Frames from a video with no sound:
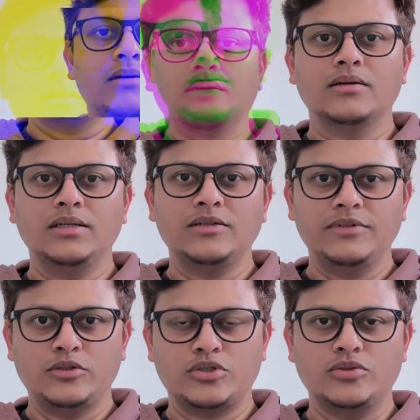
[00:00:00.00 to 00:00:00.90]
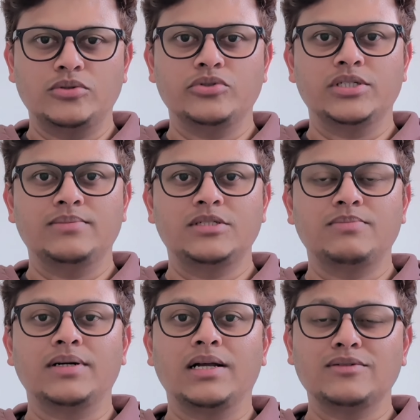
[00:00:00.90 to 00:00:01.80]
Earlier we used to go to gyms,
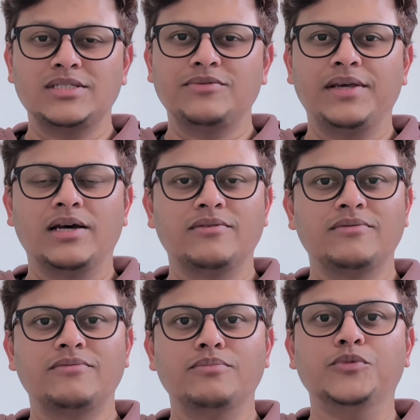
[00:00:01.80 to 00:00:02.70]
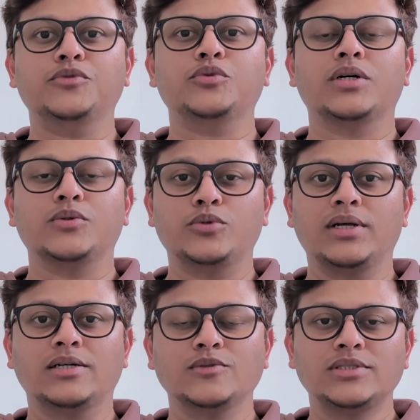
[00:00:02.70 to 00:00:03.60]
but now since we have moved to our own
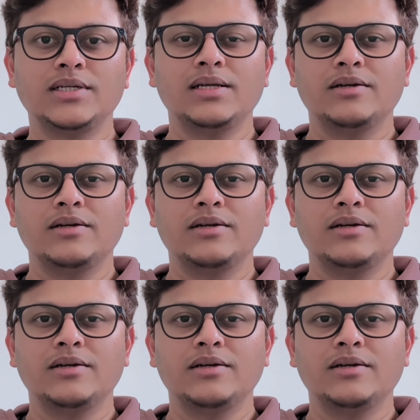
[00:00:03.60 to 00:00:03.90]
house,